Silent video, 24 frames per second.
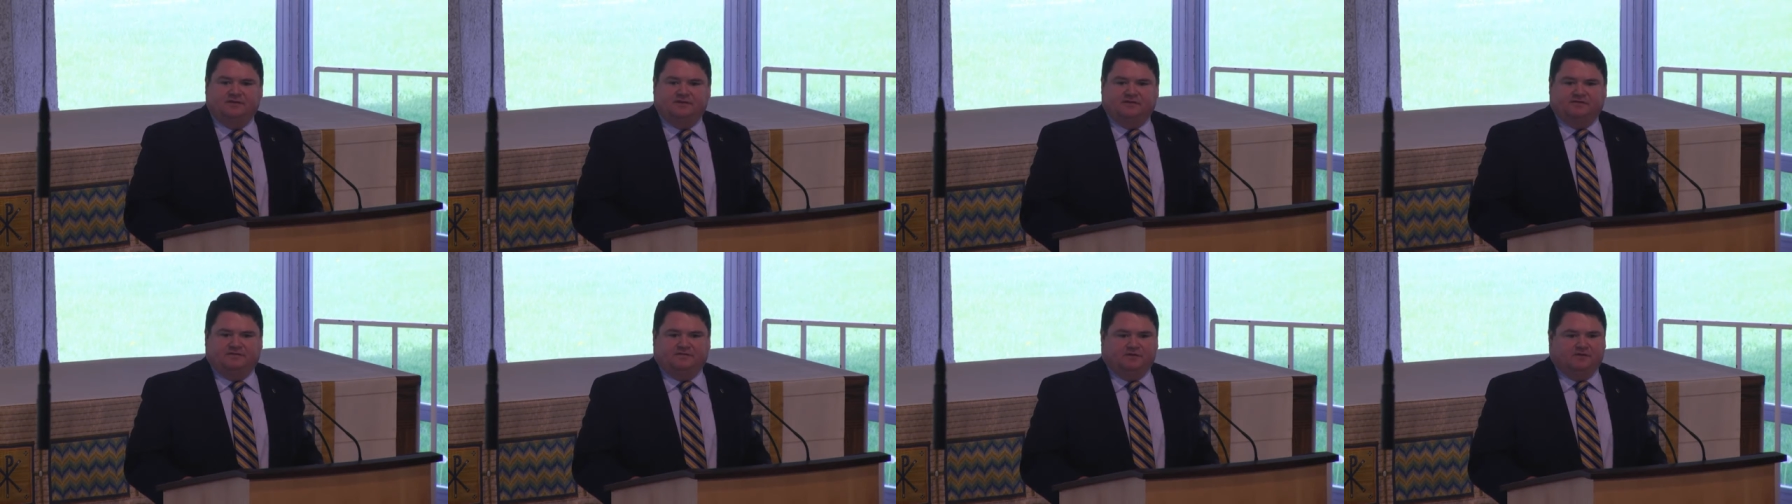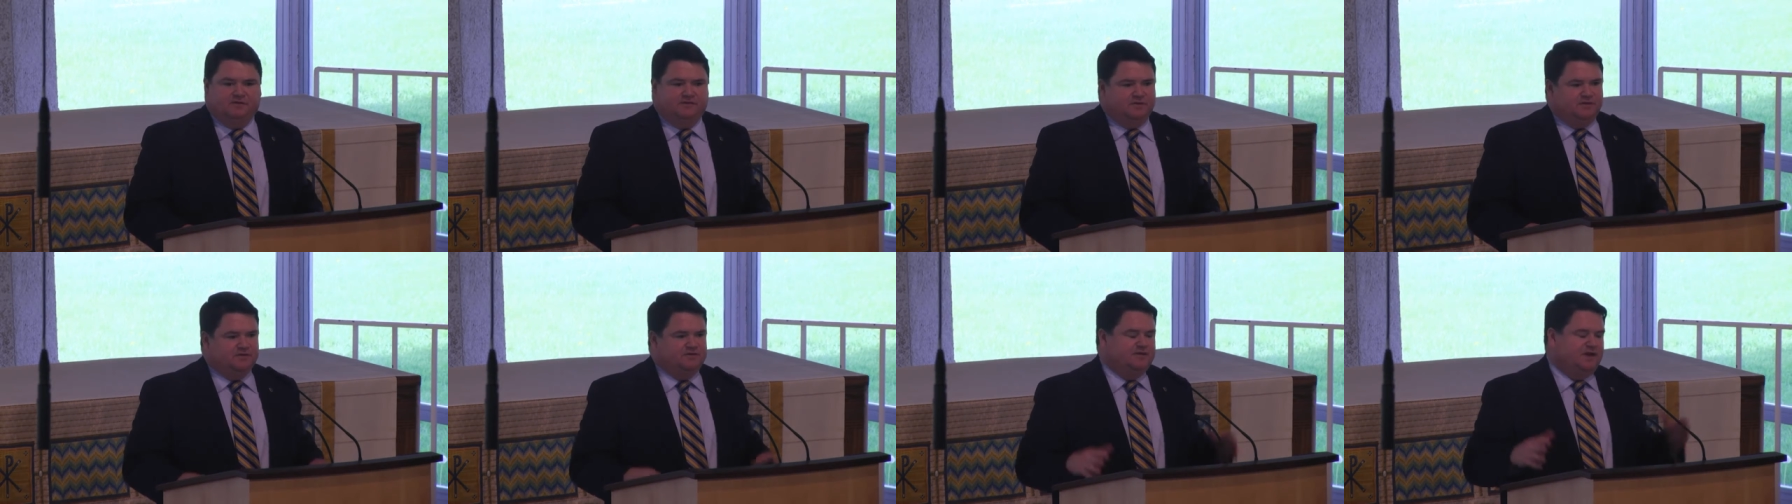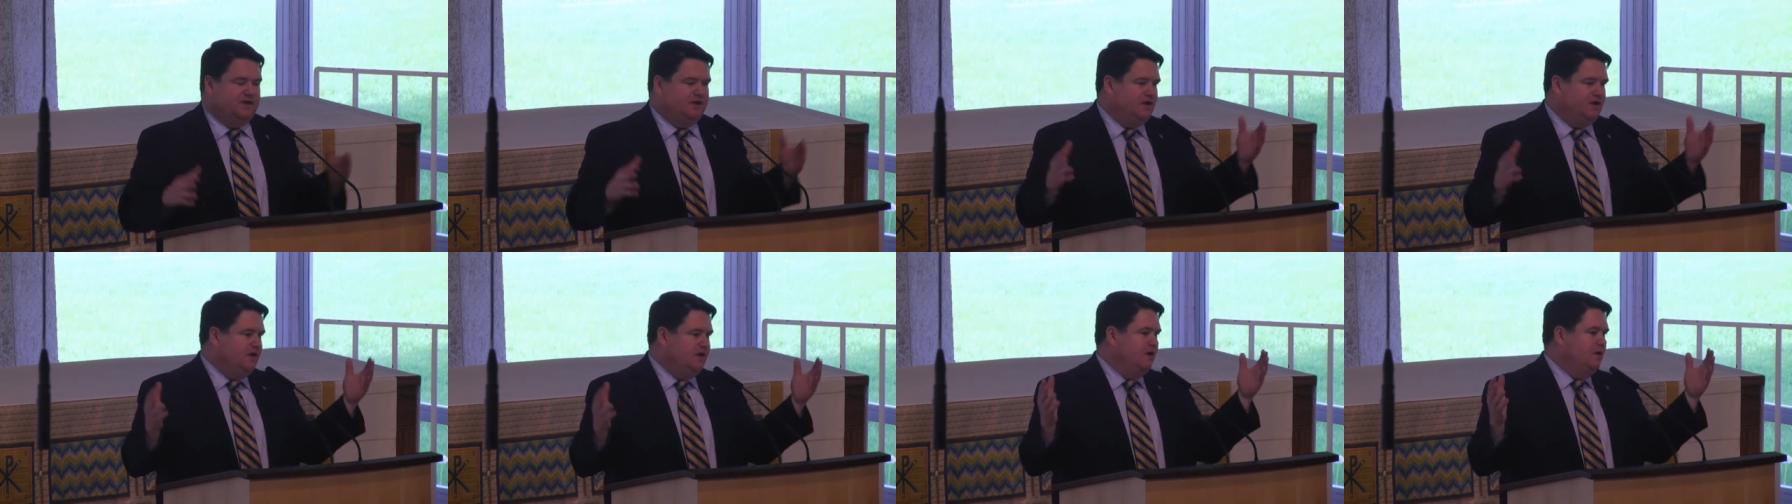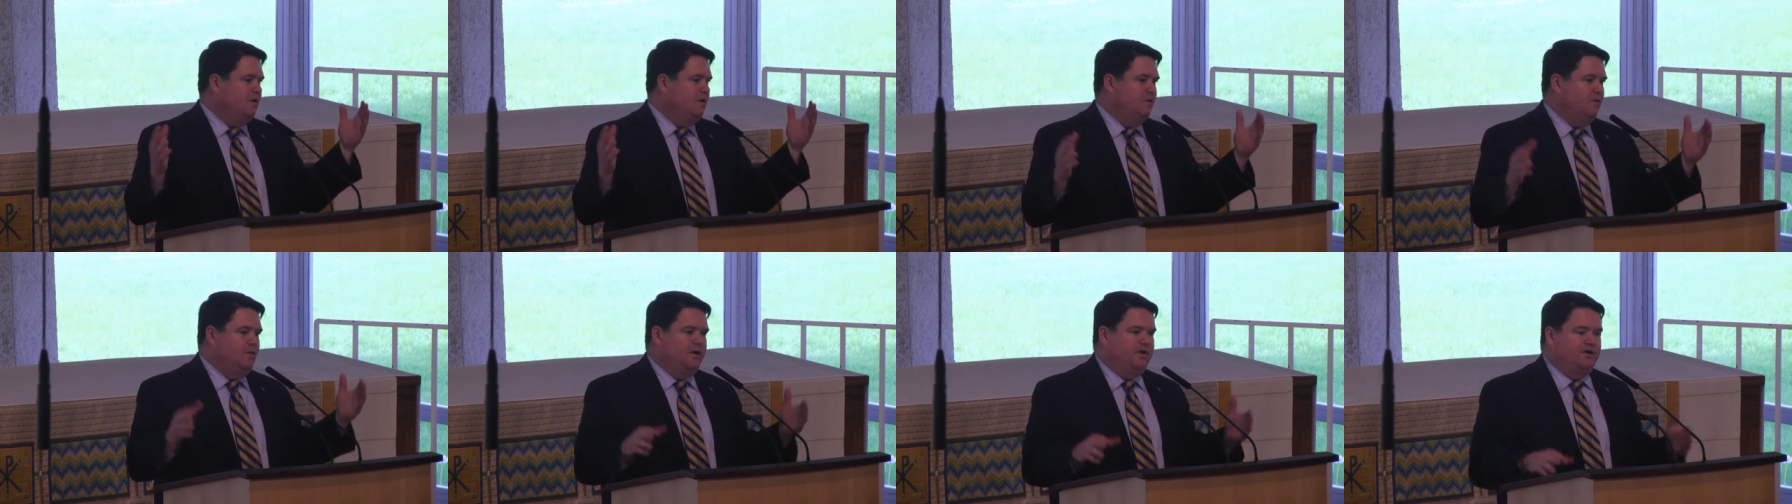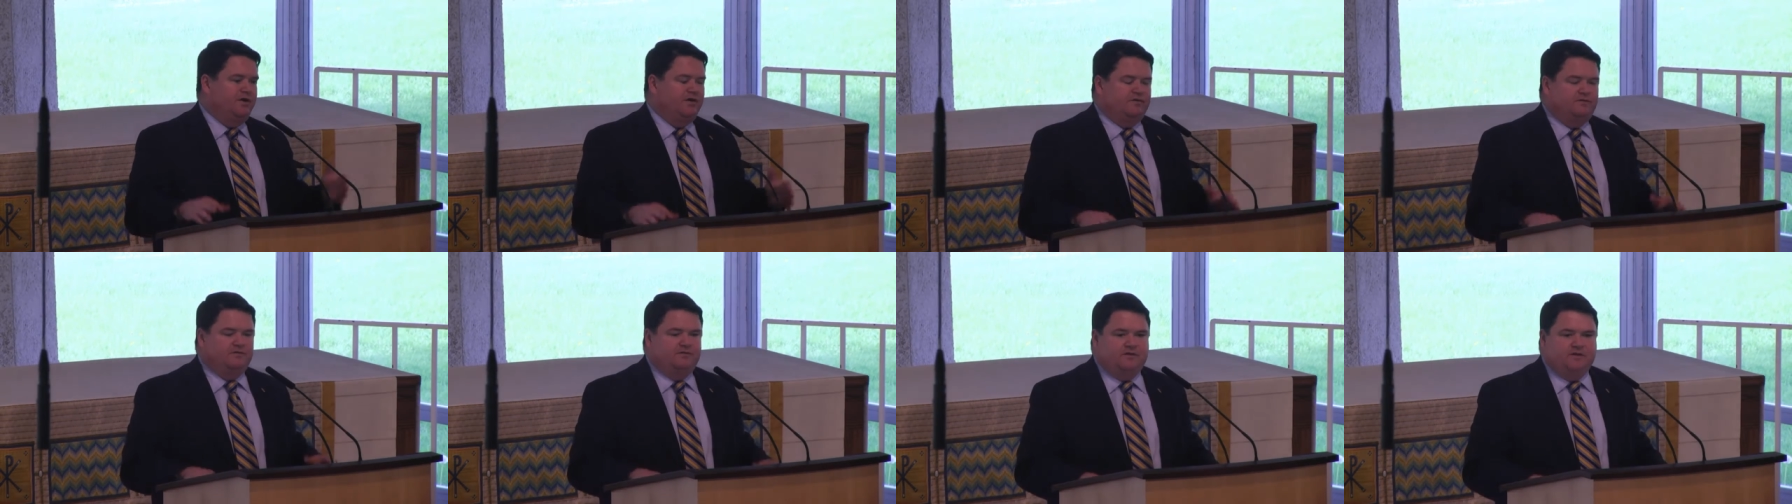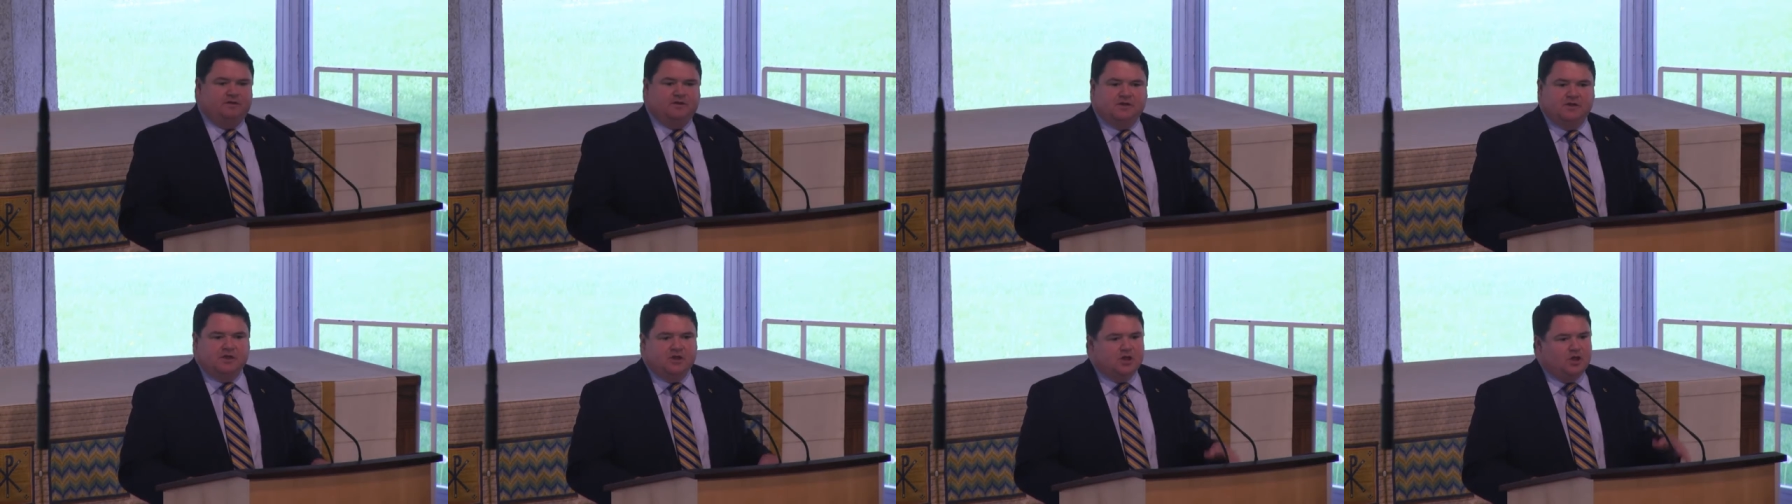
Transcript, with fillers: If you've used that. Oh, wonderful.